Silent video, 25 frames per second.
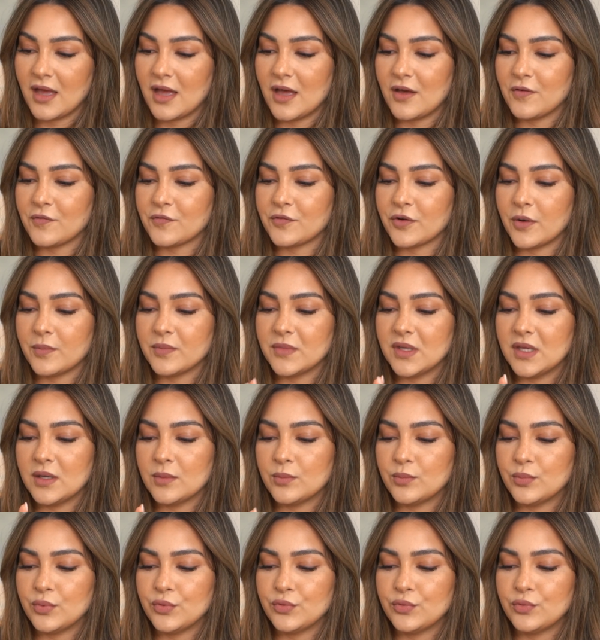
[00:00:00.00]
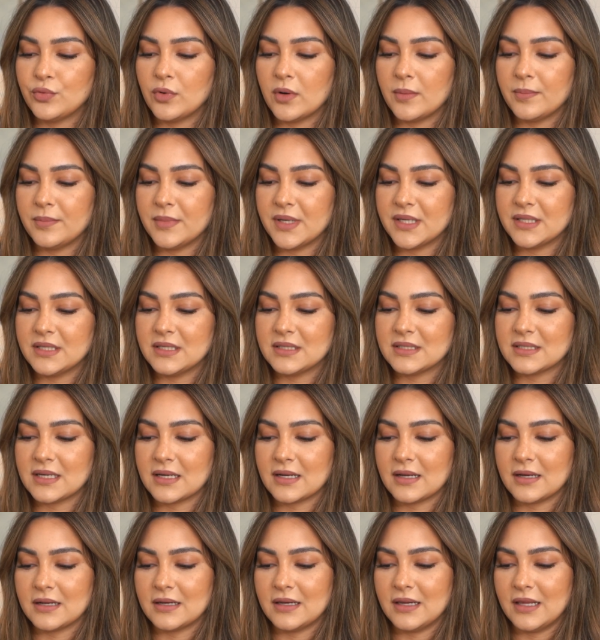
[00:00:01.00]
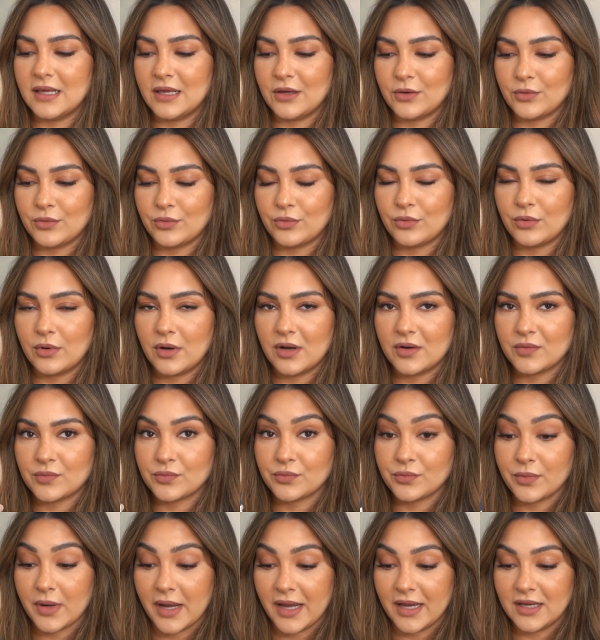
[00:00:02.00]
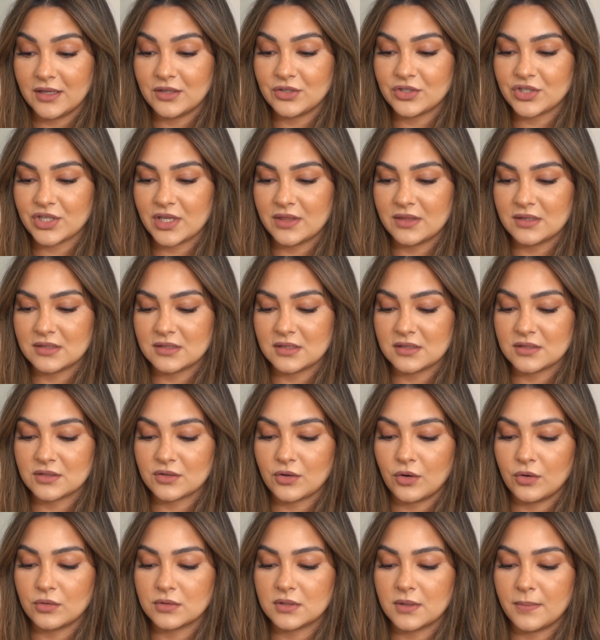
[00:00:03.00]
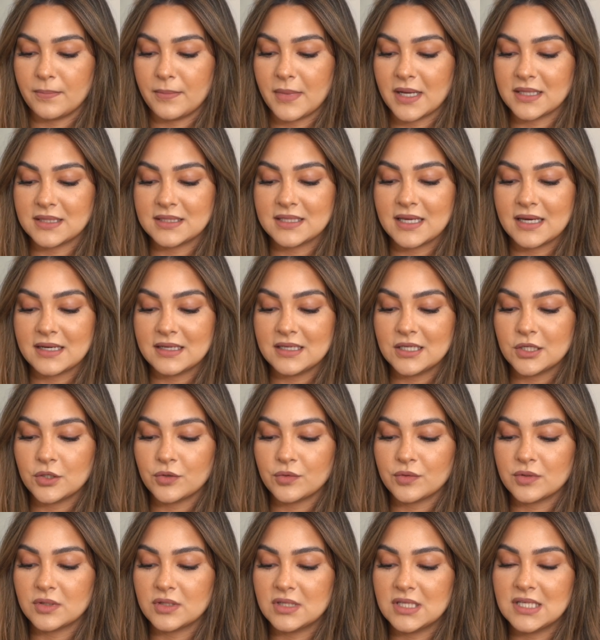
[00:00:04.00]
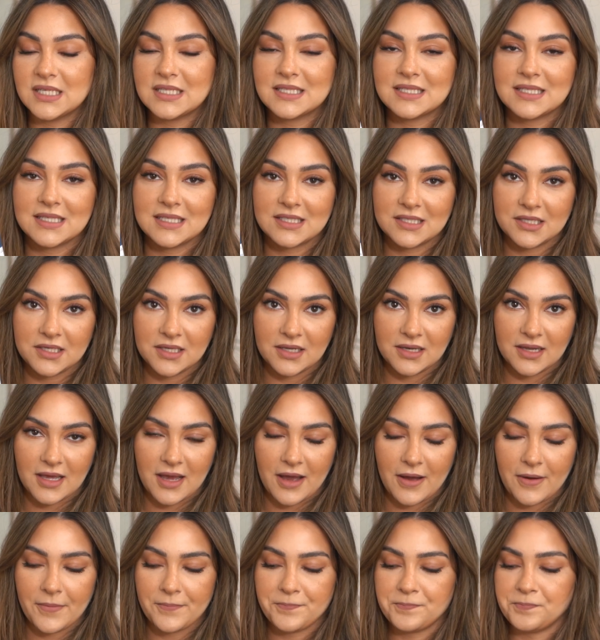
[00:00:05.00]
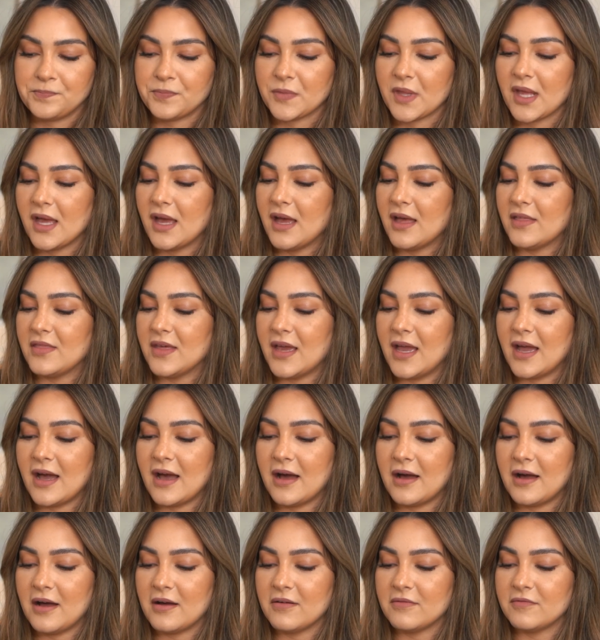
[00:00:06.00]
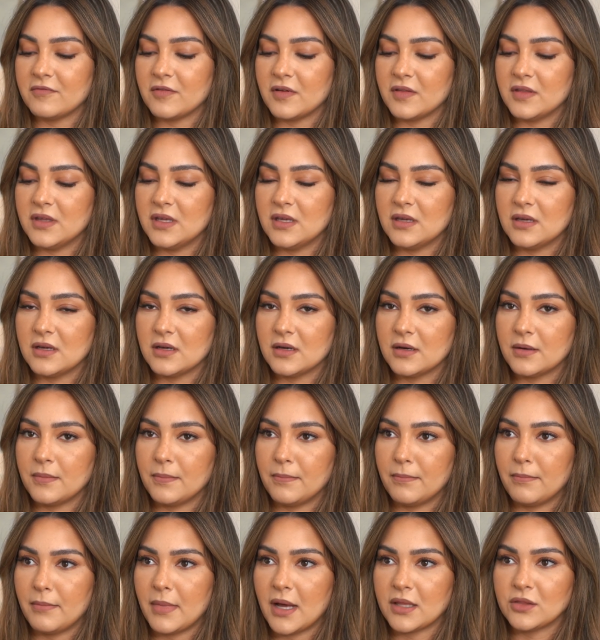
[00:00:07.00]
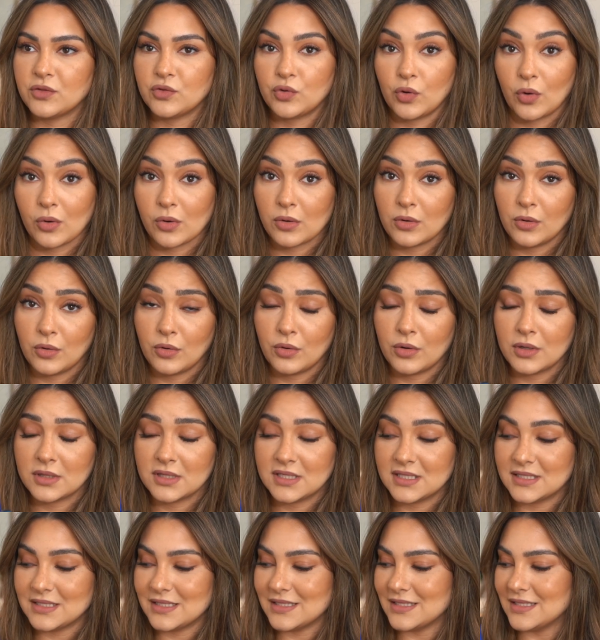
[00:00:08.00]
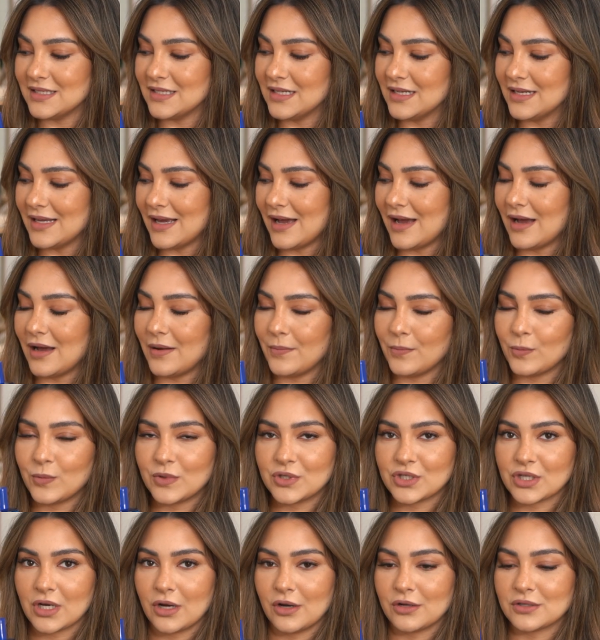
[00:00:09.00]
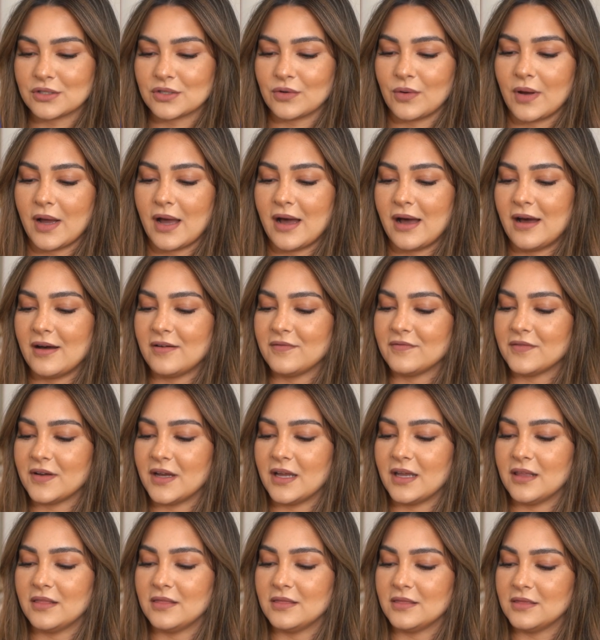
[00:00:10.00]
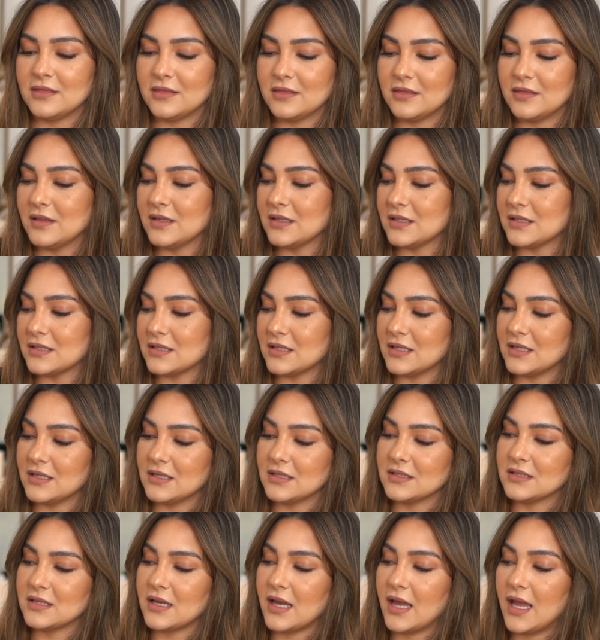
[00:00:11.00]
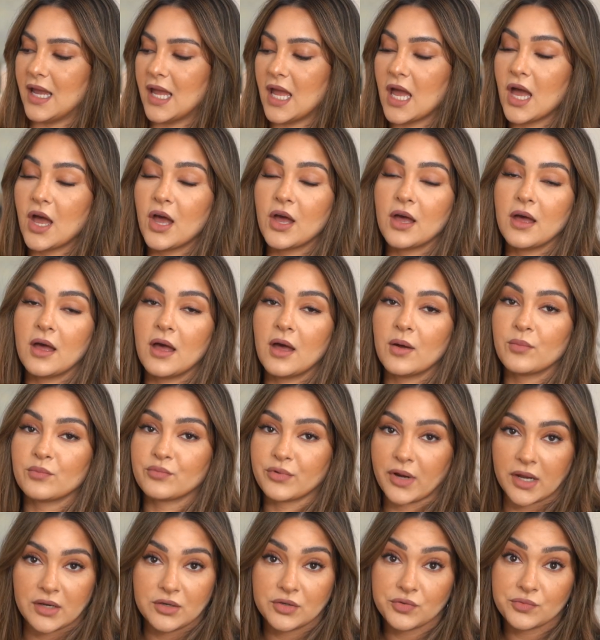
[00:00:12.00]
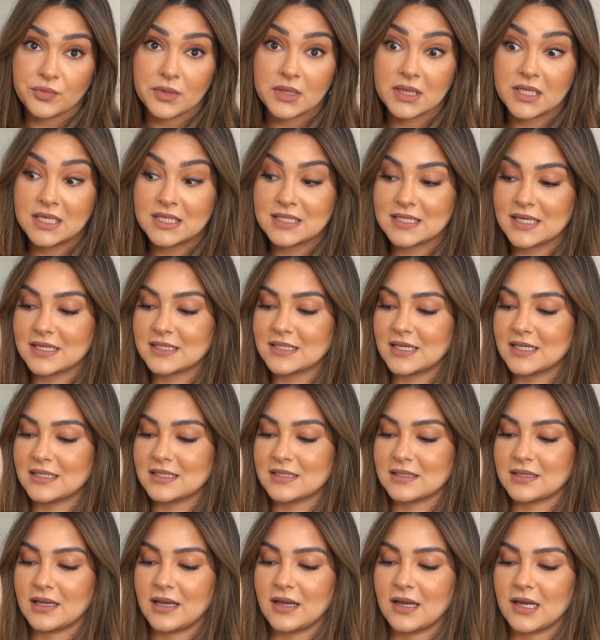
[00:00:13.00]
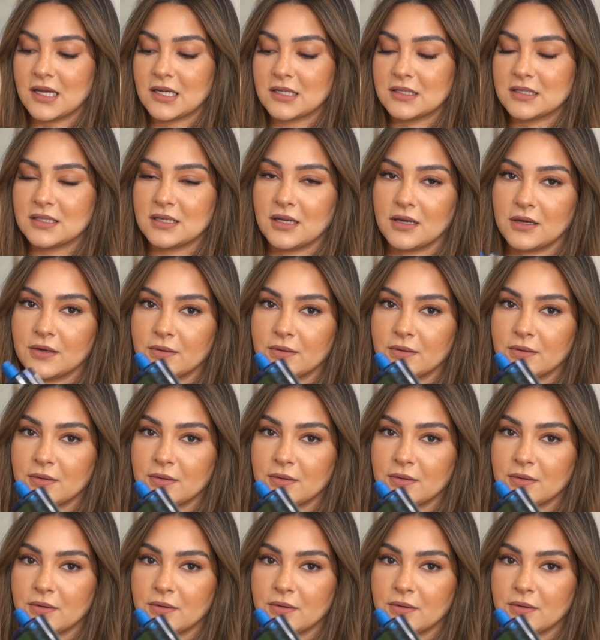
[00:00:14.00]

from the Blue Mediterraneo range, and this is called Mandarino di Sicilia. They have the Mandorlo di Sicilia, which I also have, and this is a brand new release, as I said,